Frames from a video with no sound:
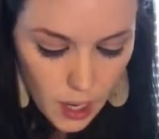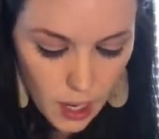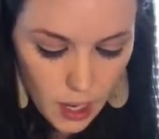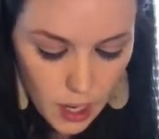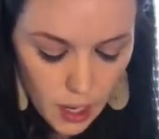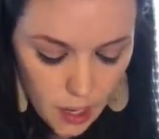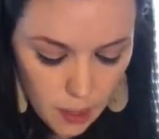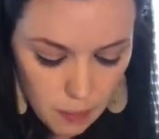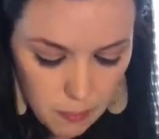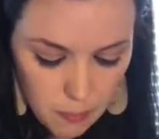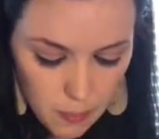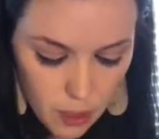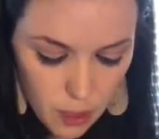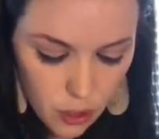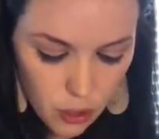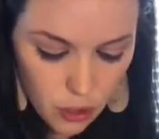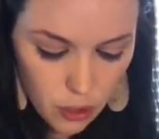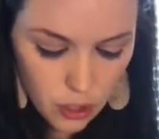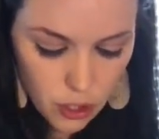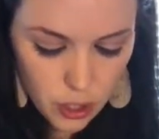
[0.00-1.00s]
And
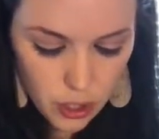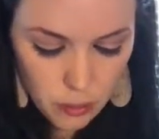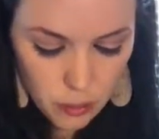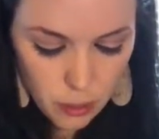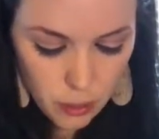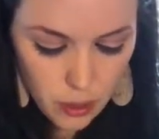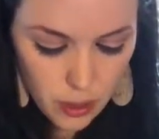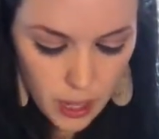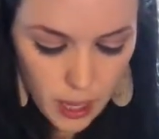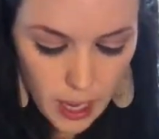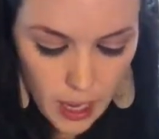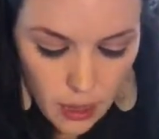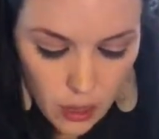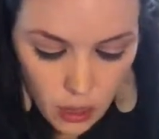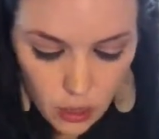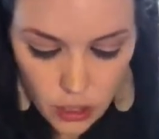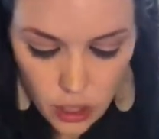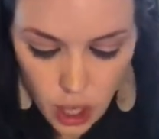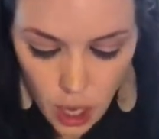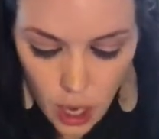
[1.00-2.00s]
you're just going to put that
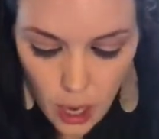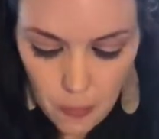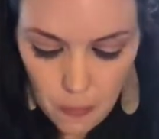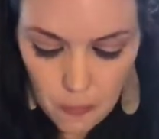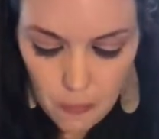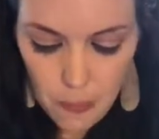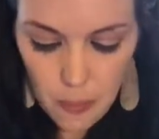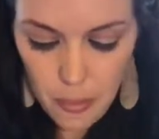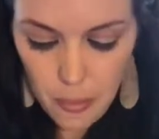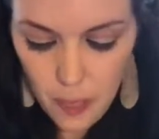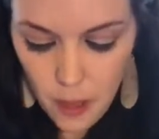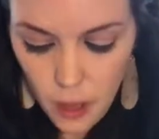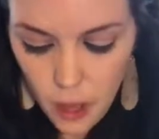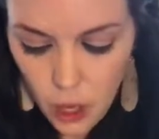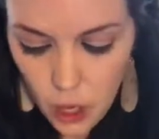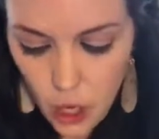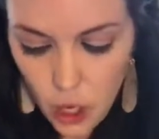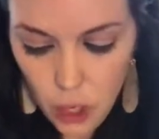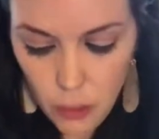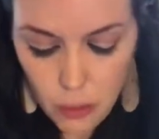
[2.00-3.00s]
on top.
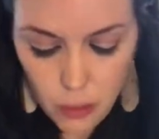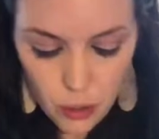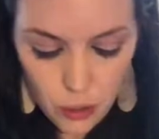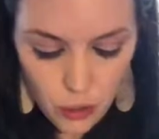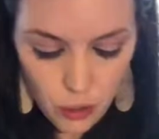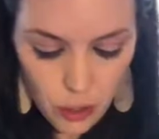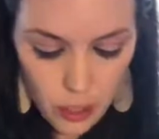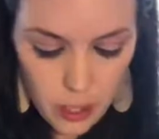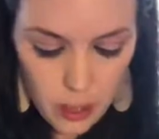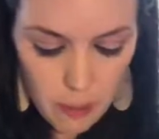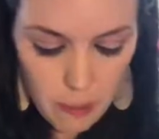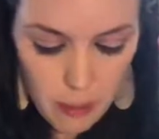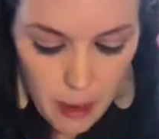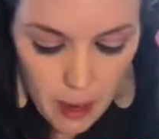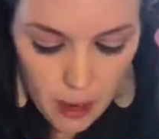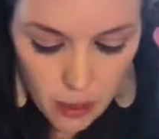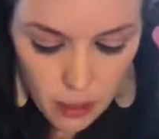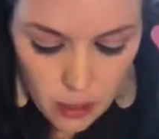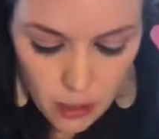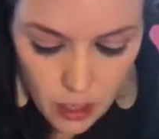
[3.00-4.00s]
You're going to put your lid
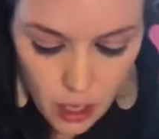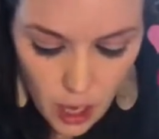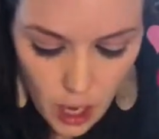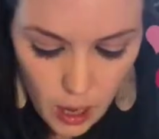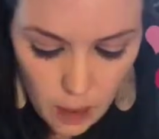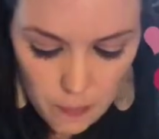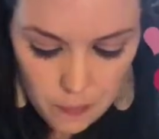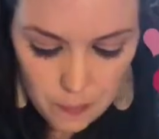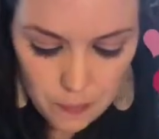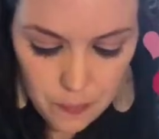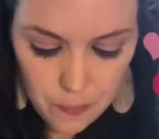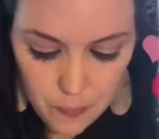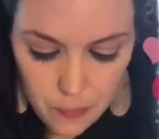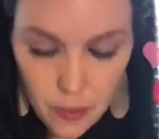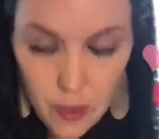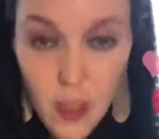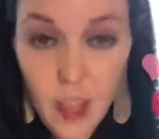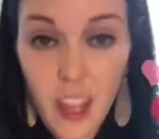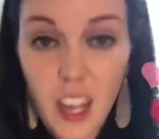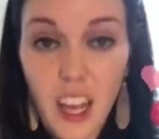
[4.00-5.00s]
back on top.
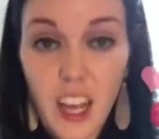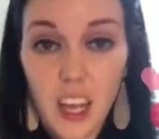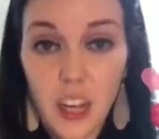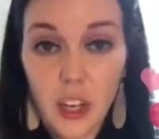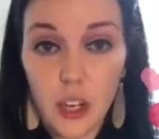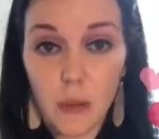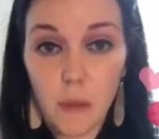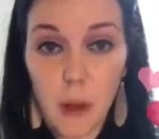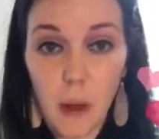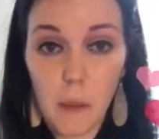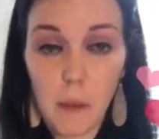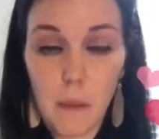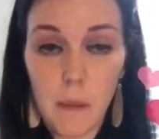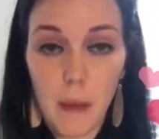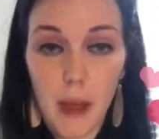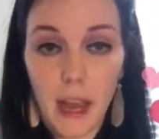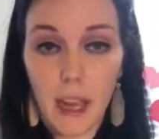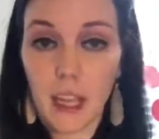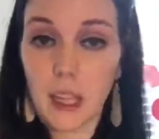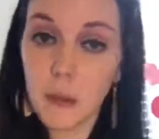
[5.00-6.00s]
And you're going to pop it
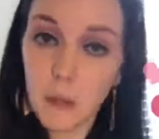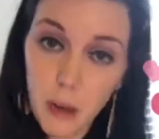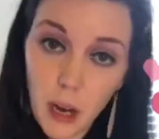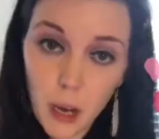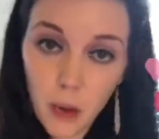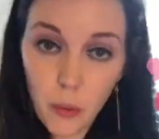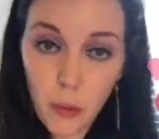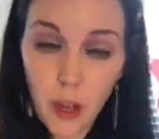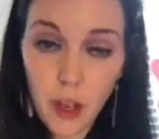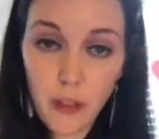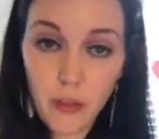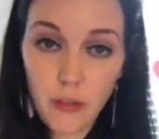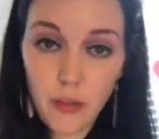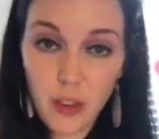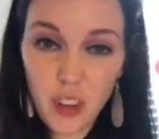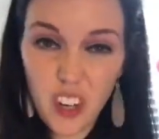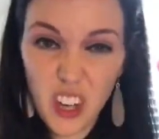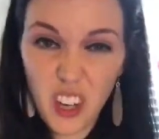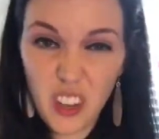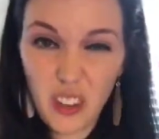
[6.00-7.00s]
back in the microwave for
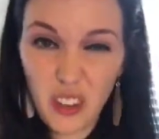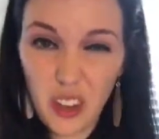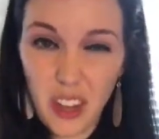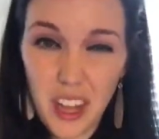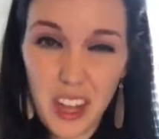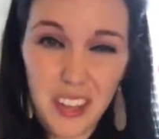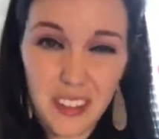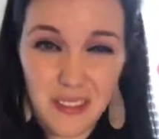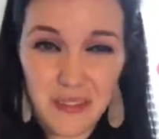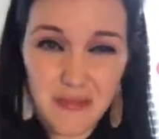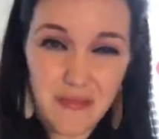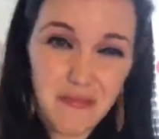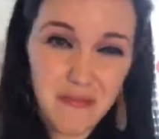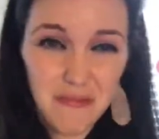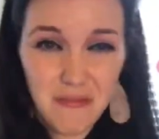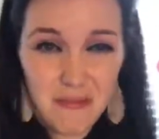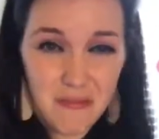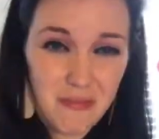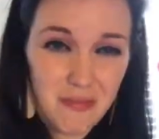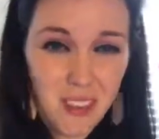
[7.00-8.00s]
another like
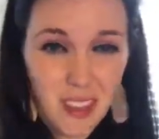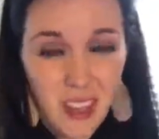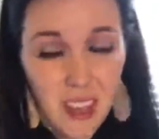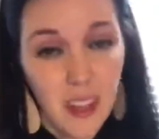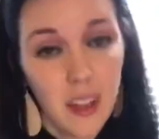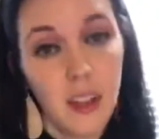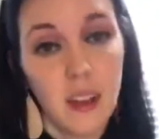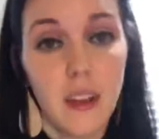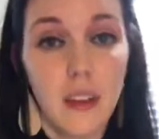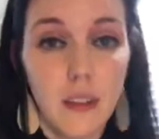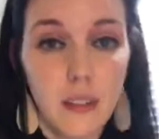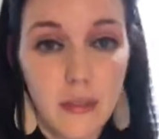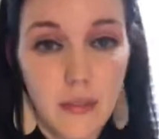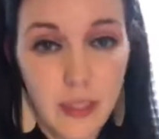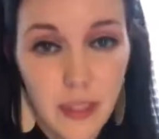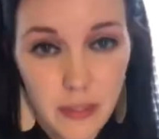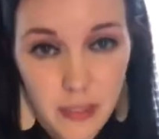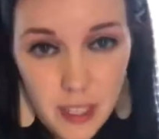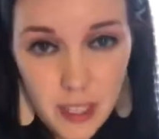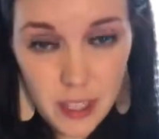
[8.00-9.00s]

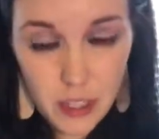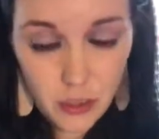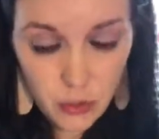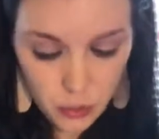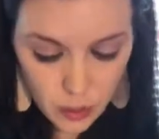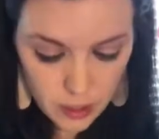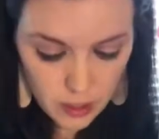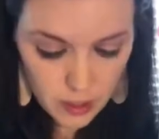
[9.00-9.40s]
15 to 20